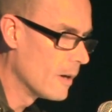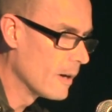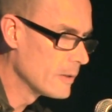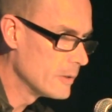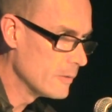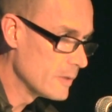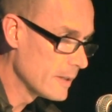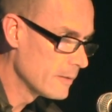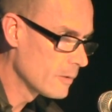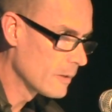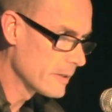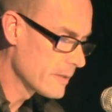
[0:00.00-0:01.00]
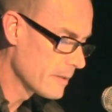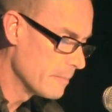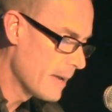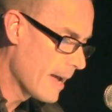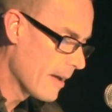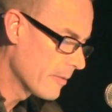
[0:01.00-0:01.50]
or are using crystal
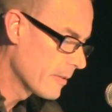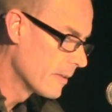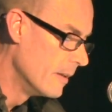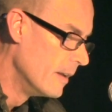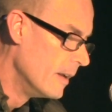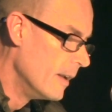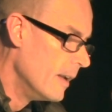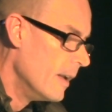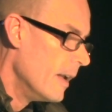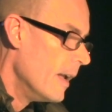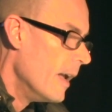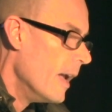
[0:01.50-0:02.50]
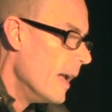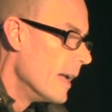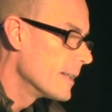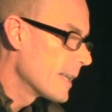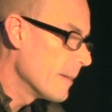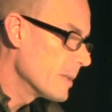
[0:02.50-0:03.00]
meth.
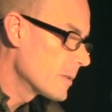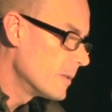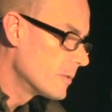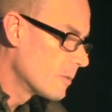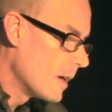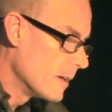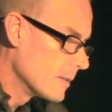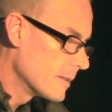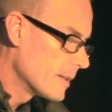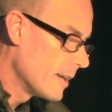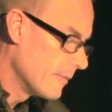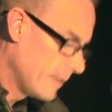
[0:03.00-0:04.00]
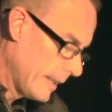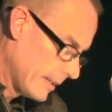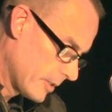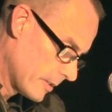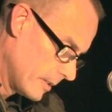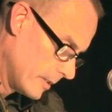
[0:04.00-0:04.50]
And chemical drugs have
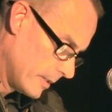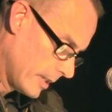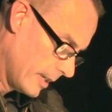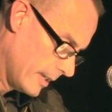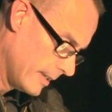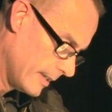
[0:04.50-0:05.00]
entered